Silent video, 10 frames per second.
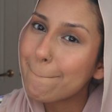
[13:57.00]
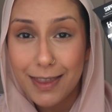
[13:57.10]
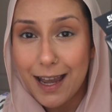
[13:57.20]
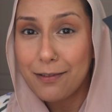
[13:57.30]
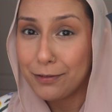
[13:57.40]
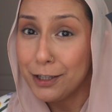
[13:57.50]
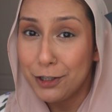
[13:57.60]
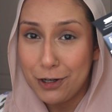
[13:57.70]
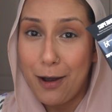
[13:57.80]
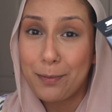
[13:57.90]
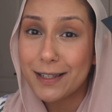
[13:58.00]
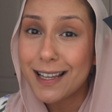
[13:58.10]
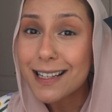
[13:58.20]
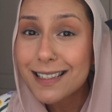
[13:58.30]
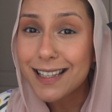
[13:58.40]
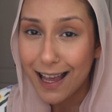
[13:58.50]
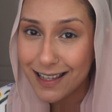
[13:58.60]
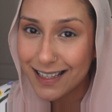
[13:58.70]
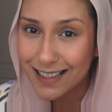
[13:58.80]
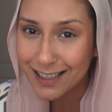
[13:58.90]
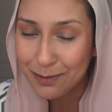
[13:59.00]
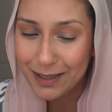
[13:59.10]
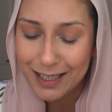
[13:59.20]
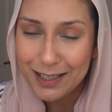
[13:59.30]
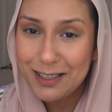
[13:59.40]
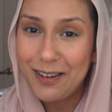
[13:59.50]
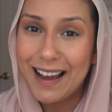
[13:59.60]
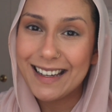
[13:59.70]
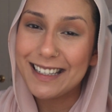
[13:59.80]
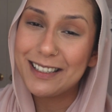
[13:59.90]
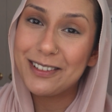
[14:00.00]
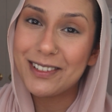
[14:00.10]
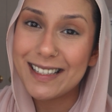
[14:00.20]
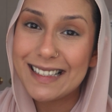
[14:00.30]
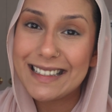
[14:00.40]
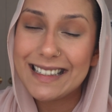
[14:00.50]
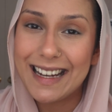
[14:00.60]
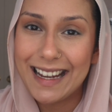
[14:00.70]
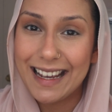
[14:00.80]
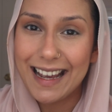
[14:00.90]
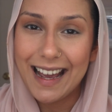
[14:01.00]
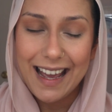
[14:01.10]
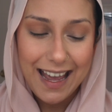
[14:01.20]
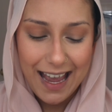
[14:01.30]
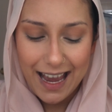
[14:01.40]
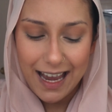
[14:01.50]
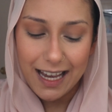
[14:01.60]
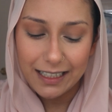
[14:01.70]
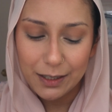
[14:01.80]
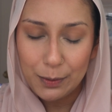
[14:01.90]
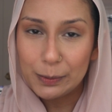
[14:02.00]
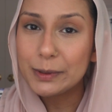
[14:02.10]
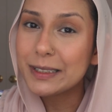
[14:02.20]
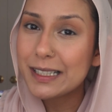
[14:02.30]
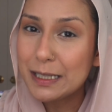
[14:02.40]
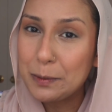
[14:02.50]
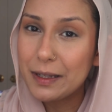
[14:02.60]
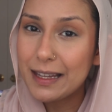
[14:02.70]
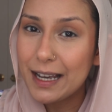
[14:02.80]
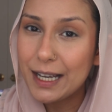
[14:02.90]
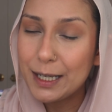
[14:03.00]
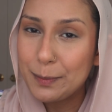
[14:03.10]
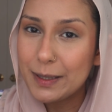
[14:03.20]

Thankfully Shoppers has sent it to me so I can use it today, and we'll see what the hype